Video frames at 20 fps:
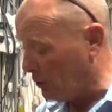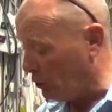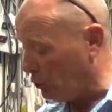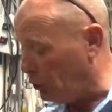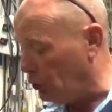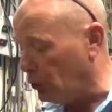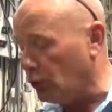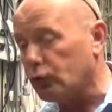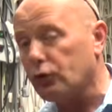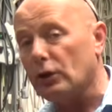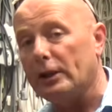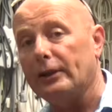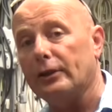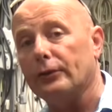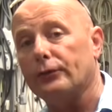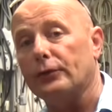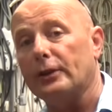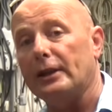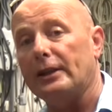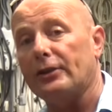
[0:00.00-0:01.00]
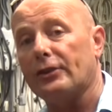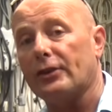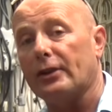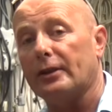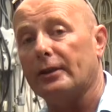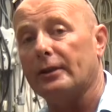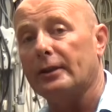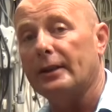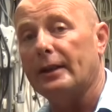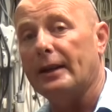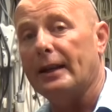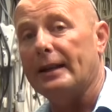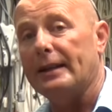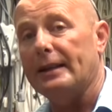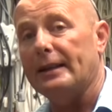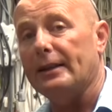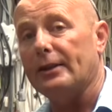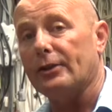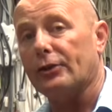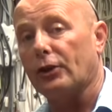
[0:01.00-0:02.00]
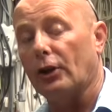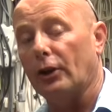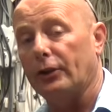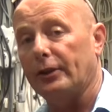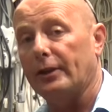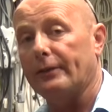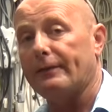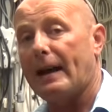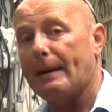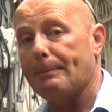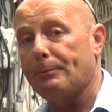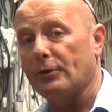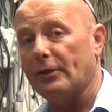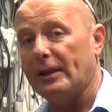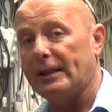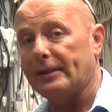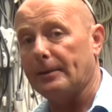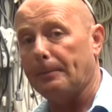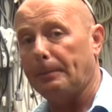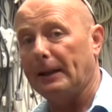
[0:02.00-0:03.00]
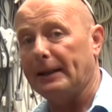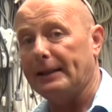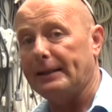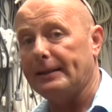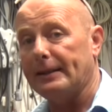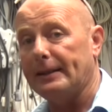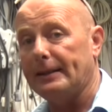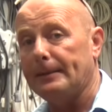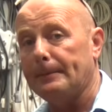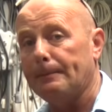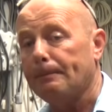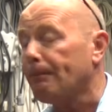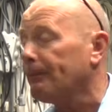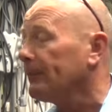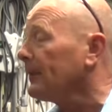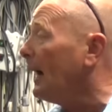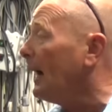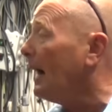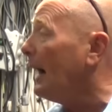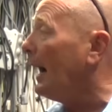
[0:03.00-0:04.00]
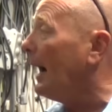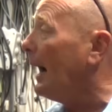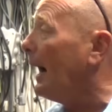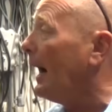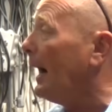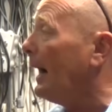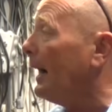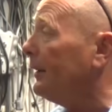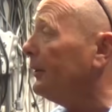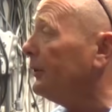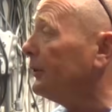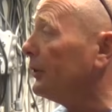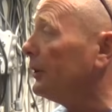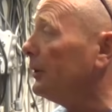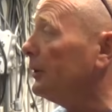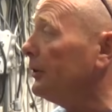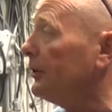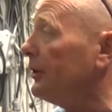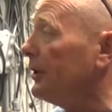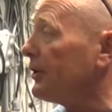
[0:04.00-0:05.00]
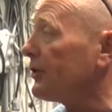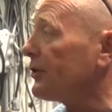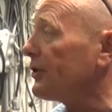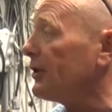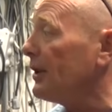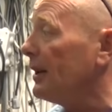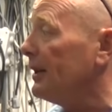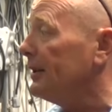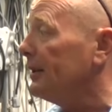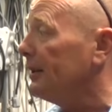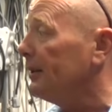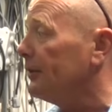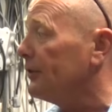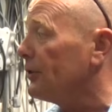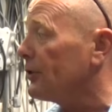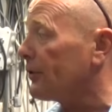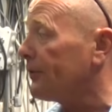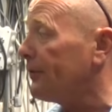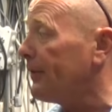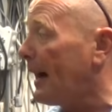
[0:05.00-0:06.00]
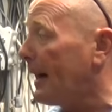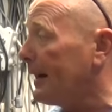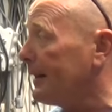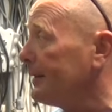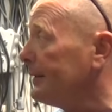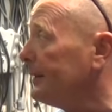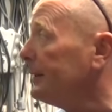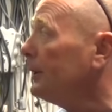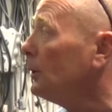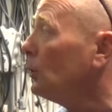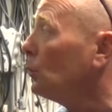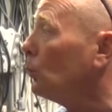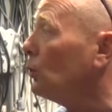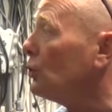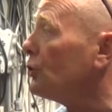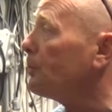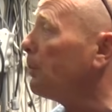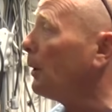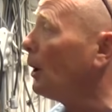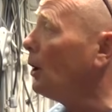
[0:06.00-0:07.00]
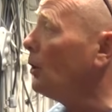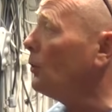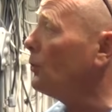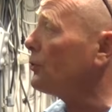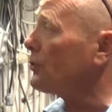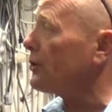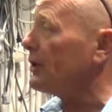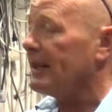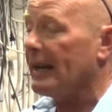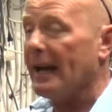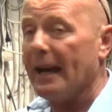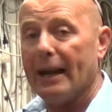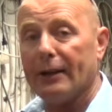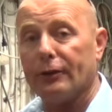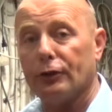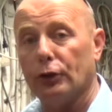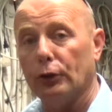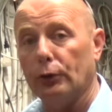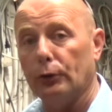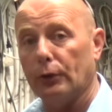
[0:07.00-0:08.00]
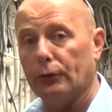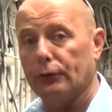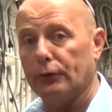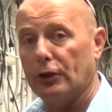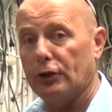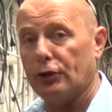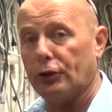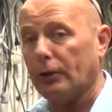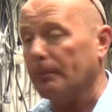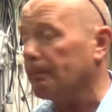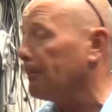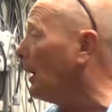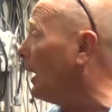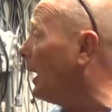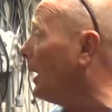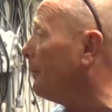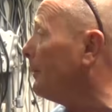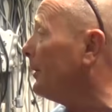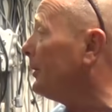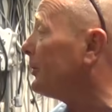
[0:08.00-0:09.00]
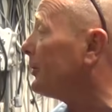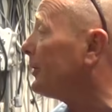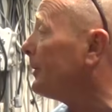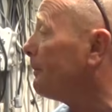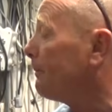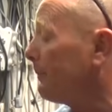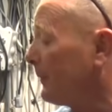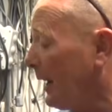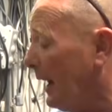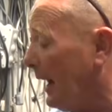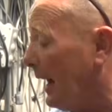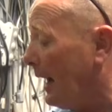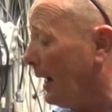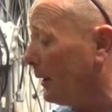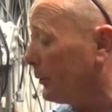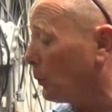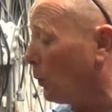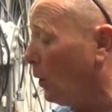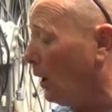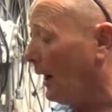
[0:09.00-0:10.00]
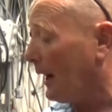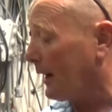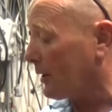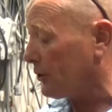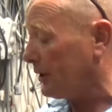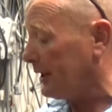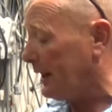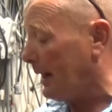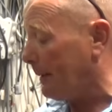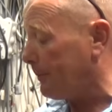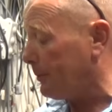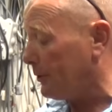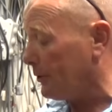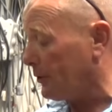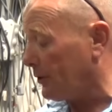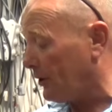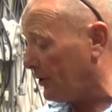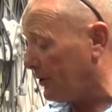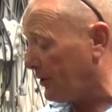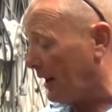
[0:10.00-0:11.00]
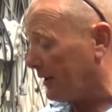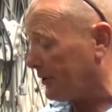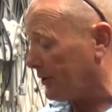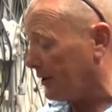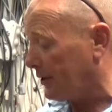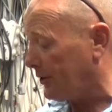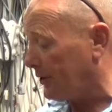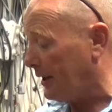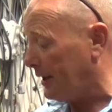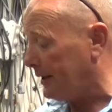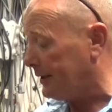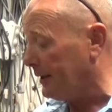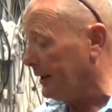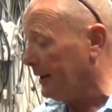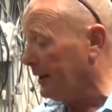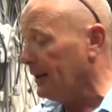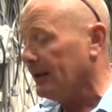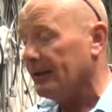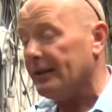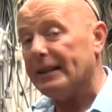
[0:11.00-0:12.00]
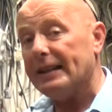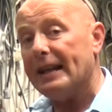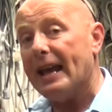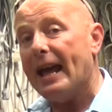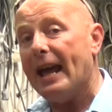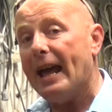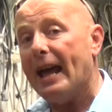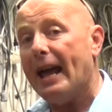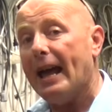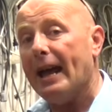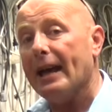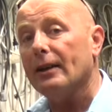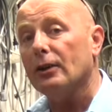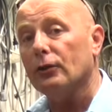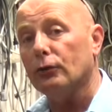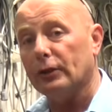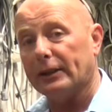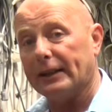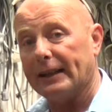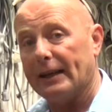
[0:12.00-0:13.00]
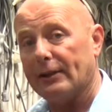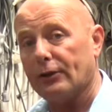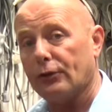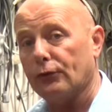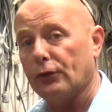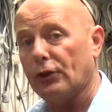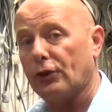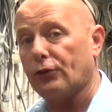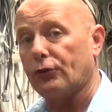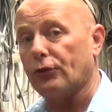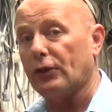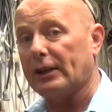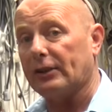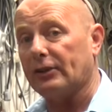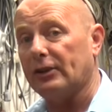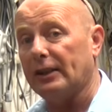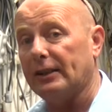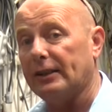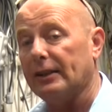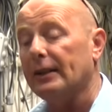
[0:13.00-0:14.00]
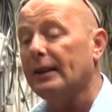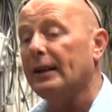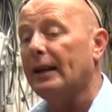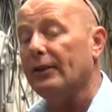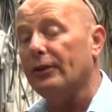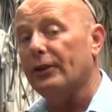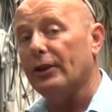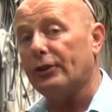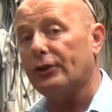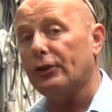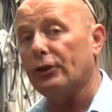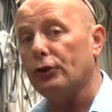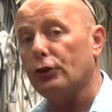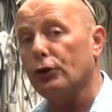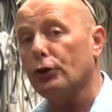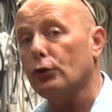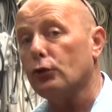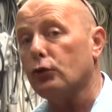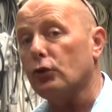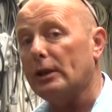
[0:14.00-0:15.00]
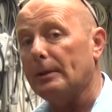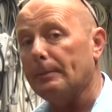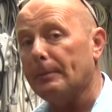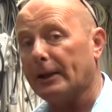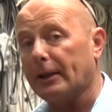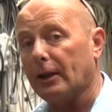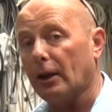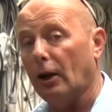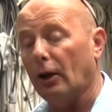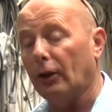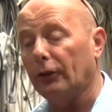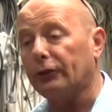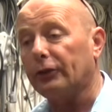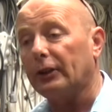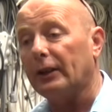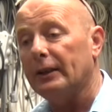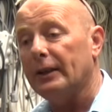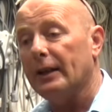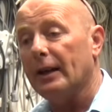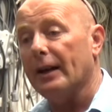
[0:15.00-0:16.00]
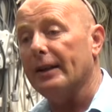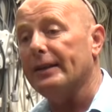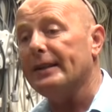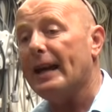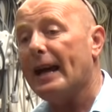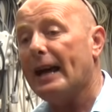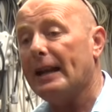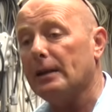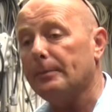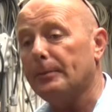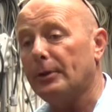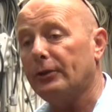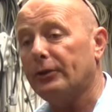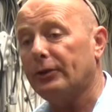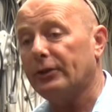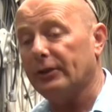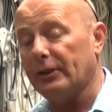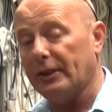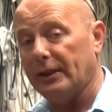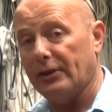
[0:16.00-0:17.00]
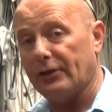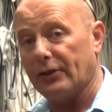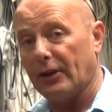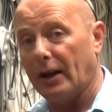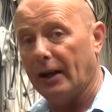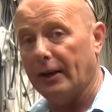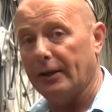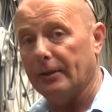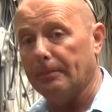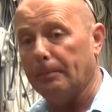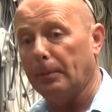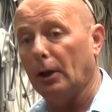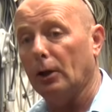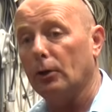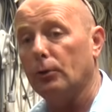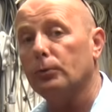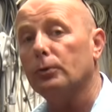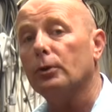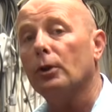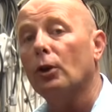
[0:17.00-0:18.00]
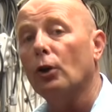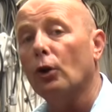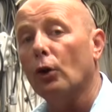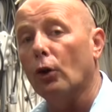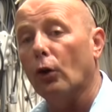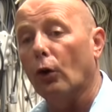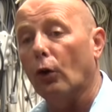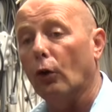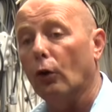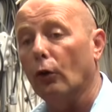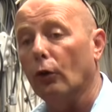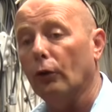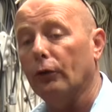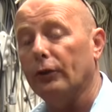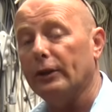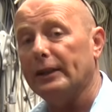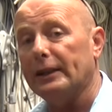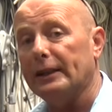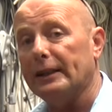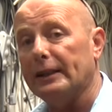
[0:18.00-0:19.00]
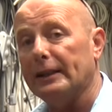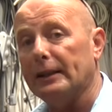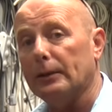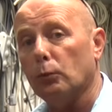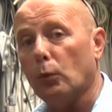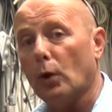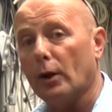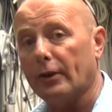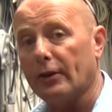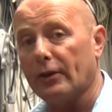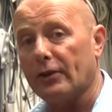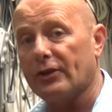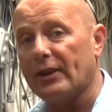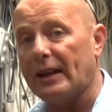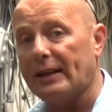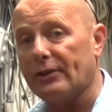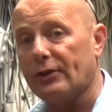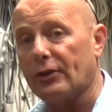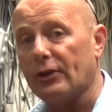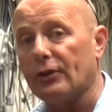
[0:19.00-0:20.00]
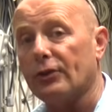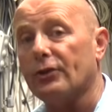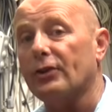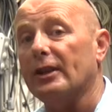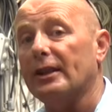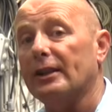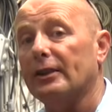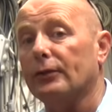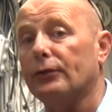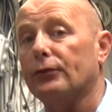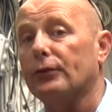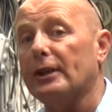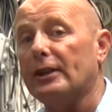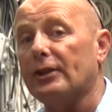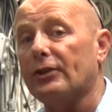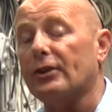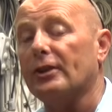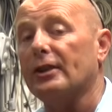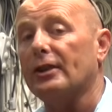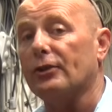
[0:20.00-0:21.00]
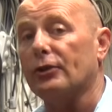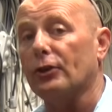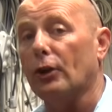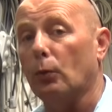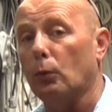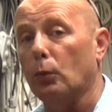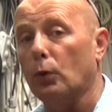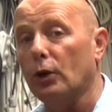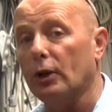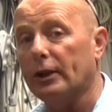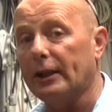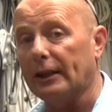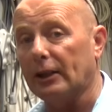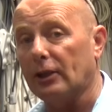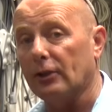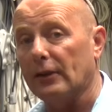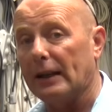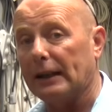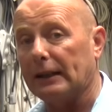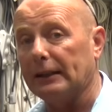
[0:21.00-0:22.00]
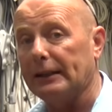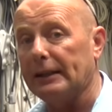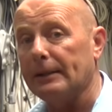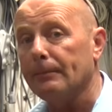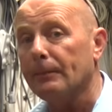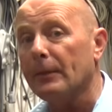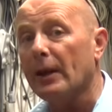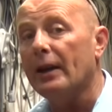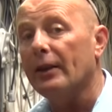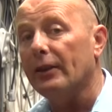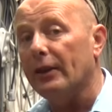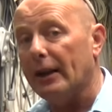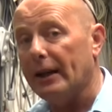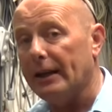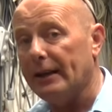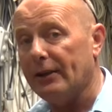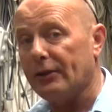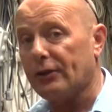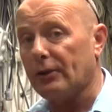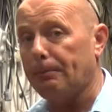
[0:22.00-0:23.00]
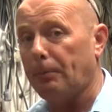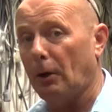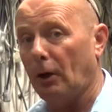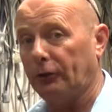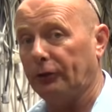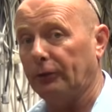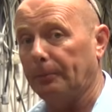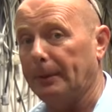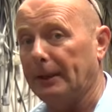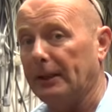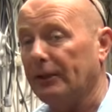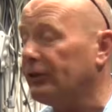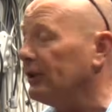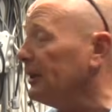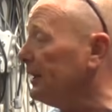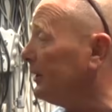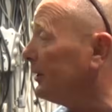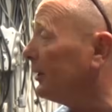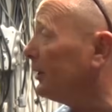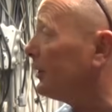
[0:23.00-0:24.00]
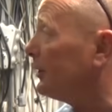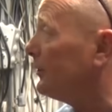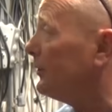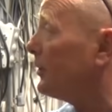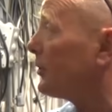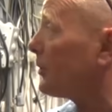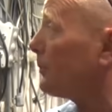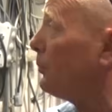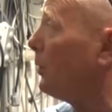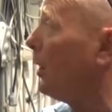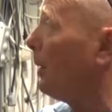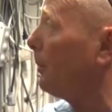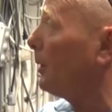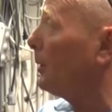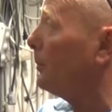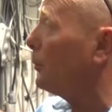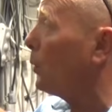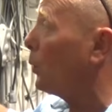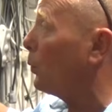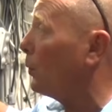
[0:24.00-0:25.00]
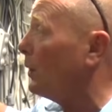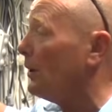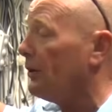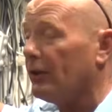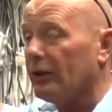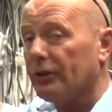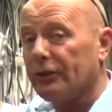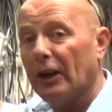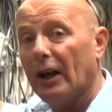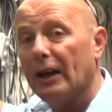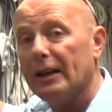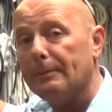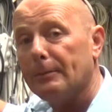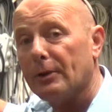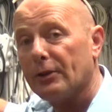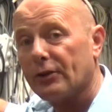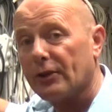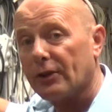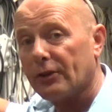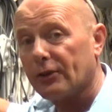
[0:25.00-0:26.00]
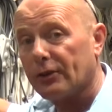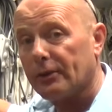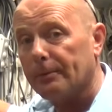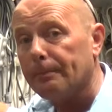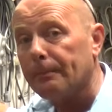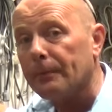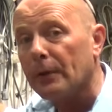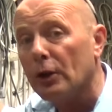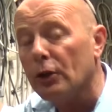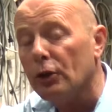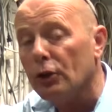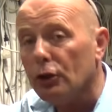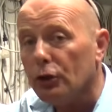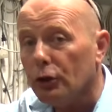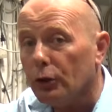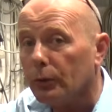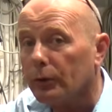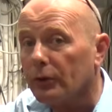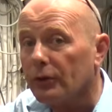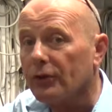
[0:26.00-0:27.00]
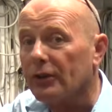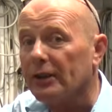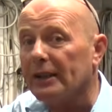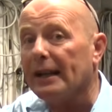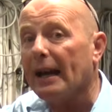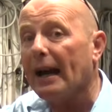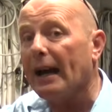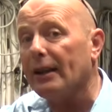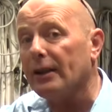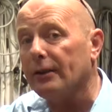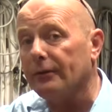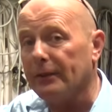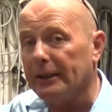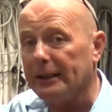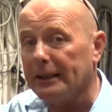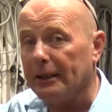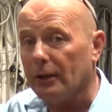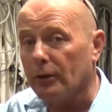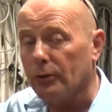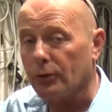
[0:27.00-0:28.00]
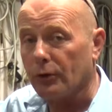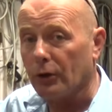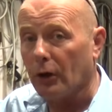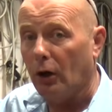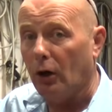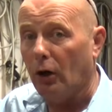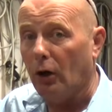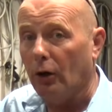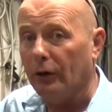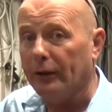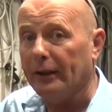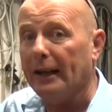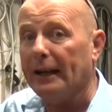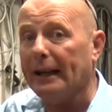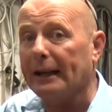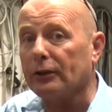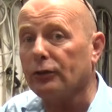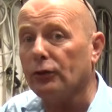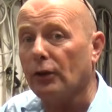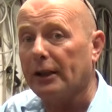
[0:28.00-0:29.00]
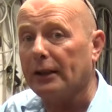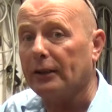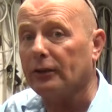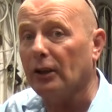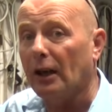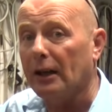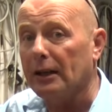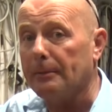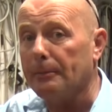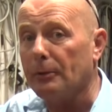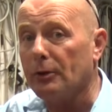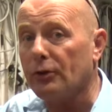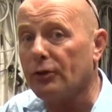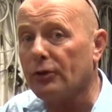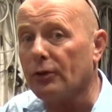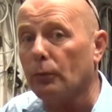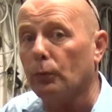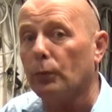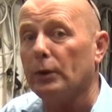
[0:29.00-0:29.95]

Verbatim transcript: Usually the freezer is got an evaporator plate in, and this there is a fan which blows the air to the fridge compartment, and what actually happens is, as I said, the air gets restricted. This is usually because an element is either blown or the one of the sensors in the freezer is not working correctly. There is a possibility that there is a problem with the timer system. You can see other videos on electronic timers.